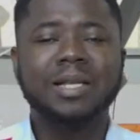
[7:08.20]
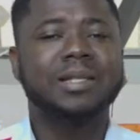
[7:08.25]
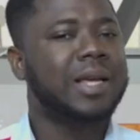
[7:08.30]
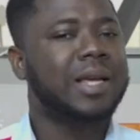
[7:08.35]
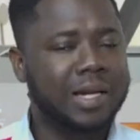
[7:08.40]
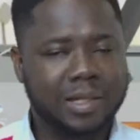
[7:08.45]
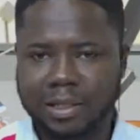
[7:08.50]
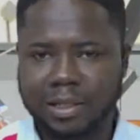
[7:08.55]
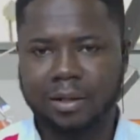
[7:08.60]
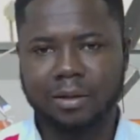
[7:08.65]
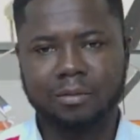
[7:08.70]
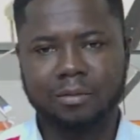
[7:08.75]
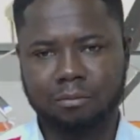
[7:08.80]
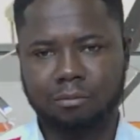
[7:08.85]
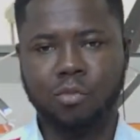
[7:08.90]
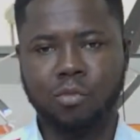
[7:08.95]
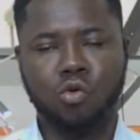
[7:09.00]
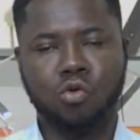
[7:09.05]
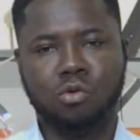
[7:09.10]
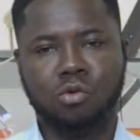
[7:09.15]
Excursion,
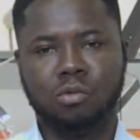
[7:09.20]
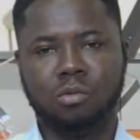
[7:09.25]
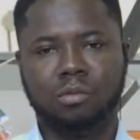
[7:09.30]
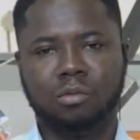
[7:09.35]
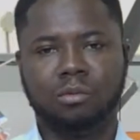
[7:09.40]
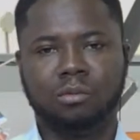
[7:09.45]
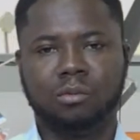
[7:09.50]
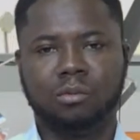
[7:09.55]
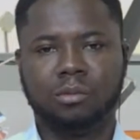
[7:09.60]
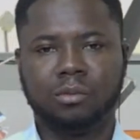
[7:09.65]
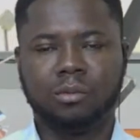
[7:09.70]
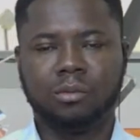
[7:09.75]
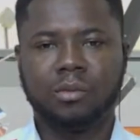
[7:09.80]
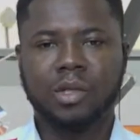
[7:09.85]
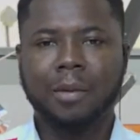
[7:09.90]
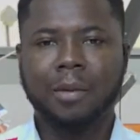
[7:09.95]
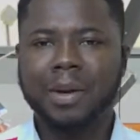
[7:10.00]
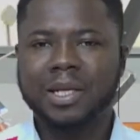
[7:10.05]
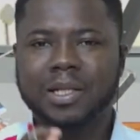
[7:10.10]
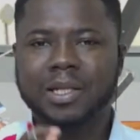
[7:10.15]
mo.
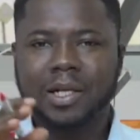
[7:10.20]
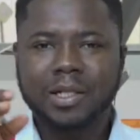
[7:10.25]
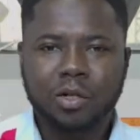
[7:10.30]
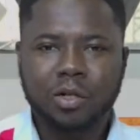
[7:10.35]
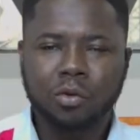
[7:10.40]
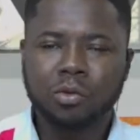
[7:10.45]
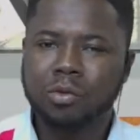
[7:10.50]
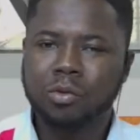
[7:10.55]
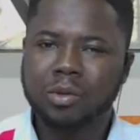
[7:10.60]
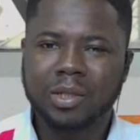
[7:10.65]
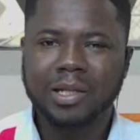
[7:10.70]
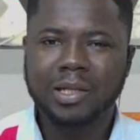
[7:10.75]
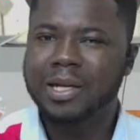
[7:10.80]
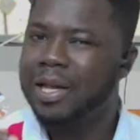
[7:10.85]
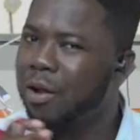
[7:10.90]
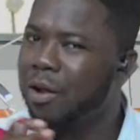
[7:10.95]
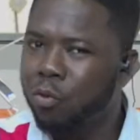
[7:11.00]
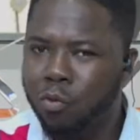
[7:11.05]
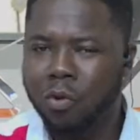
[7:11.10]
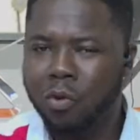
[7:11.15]
A better child who say,
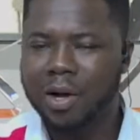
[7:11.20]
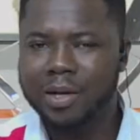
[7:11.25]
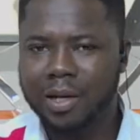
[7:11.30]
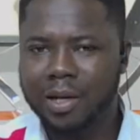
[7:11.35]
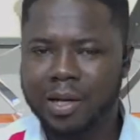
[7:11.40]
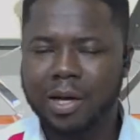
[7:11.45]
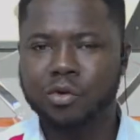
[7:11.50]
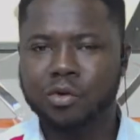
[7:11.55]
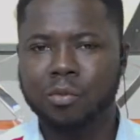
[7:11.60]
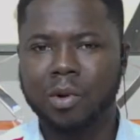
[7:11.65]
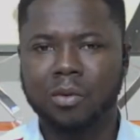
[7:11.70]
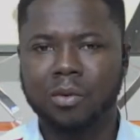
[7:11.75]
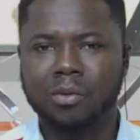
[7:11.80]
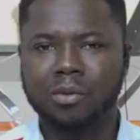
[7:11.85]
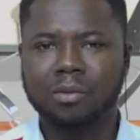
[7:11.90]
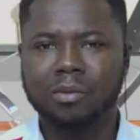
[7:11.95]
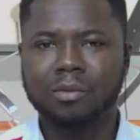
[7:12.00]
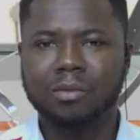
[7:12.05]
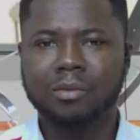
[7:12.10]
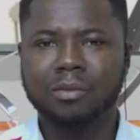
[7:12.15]
yeah, I'm quite the age, man.
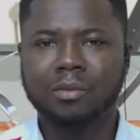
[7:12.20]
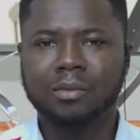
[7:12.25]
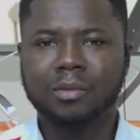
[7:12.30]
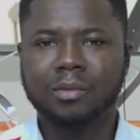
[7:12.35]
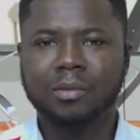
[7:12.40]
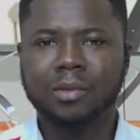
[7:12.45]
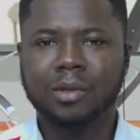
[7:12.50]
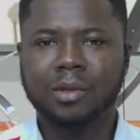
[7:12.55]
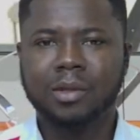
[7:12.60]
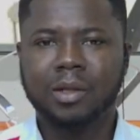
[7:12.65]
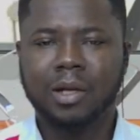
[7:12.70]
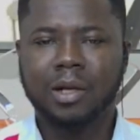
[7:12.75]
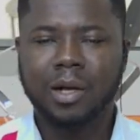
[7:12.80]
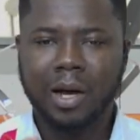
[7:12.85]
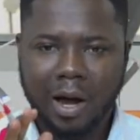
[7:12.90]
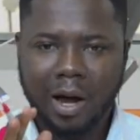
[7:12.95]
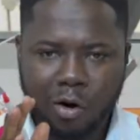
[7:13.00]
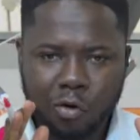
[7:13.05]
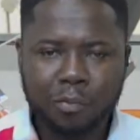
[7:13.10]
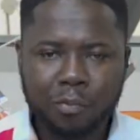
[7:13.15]

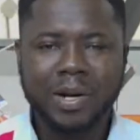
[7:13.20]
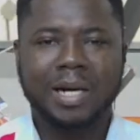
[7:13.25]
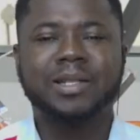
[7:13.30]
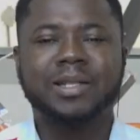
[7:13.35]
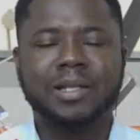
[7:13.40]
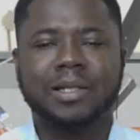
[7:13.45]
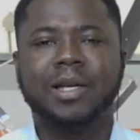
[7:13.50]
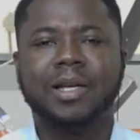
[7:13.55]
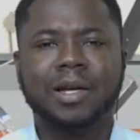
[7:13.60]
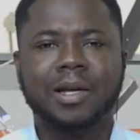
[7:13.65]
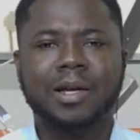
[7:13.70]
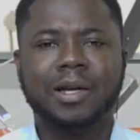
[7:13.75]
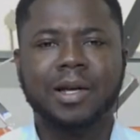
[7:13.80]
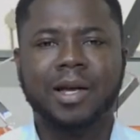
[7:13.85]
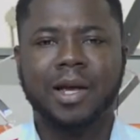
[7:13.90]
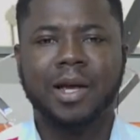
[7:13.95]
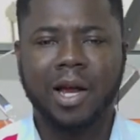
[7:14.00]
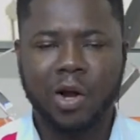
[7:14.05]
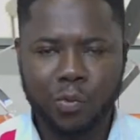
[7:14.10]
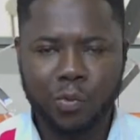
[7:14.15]
I'm brass here,
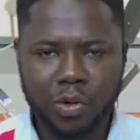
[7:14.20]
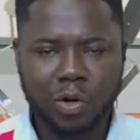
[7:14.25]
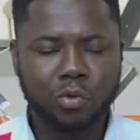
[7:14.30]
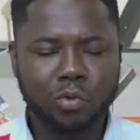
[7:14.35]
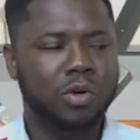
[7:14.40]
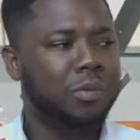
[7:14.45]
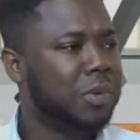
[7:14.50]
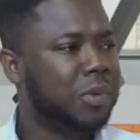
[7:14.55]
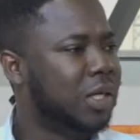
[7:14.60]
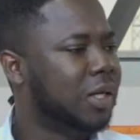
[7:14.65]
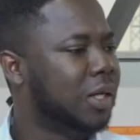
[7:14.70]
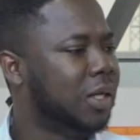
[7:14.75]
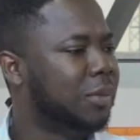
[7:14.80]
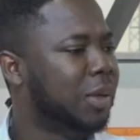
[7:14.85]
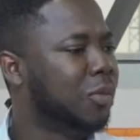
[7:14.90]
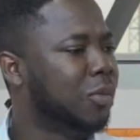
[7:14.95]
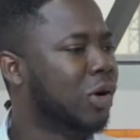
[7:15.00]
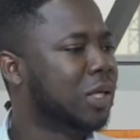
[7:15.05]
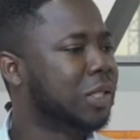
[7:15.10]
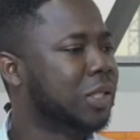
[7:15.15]
a wee company.
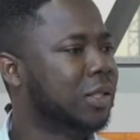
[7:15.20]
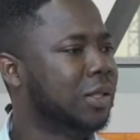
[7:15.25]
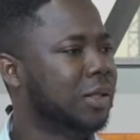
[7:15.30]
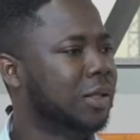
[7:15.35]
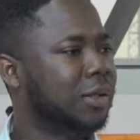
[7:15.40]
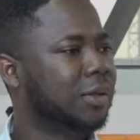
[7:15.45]
Me watching.